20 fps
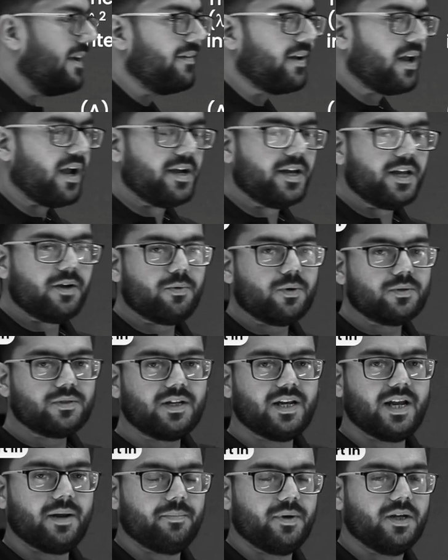have an idea about
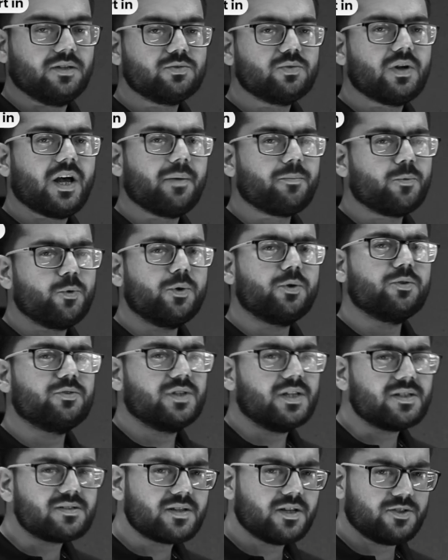the lambda, so I'm going to
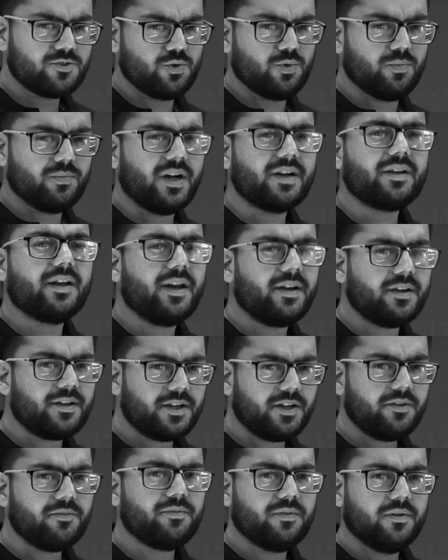just assume a
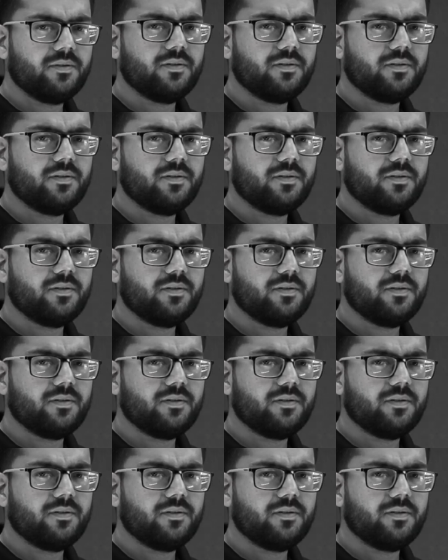tentative